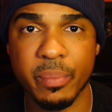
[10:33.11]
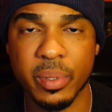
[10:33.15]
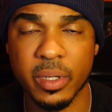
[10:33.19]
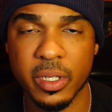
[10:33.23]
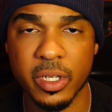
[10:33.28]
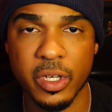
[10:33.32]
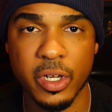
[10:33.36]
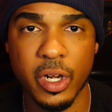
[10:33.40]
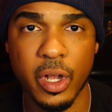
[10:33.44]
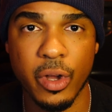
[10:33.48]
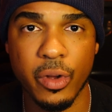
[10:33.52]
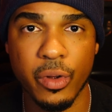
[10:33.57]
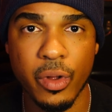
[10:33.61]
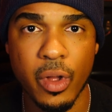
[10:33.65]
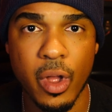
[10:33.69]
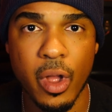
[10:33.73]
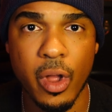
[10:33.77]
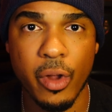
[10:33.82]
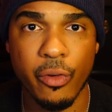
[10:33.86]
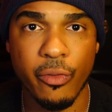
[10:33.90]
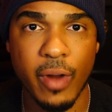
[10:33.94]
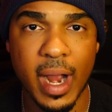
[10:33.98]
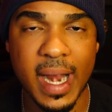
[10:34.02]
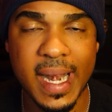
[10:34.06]
But
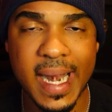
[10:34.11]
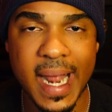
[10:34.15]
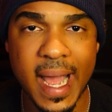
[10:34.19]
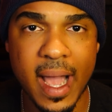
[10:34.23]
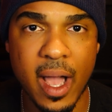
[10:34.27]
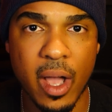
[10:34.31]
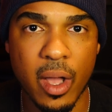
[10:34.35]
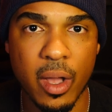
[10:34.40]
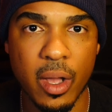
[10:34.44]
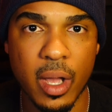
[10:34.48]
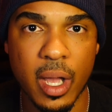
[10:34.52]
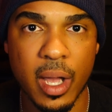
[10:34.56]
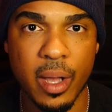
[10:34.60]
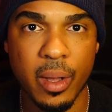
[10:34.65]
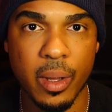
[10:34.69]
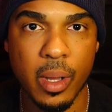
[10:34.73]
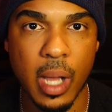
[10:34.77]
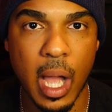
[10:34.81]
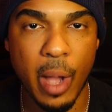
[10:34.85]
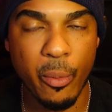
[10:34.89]
right now,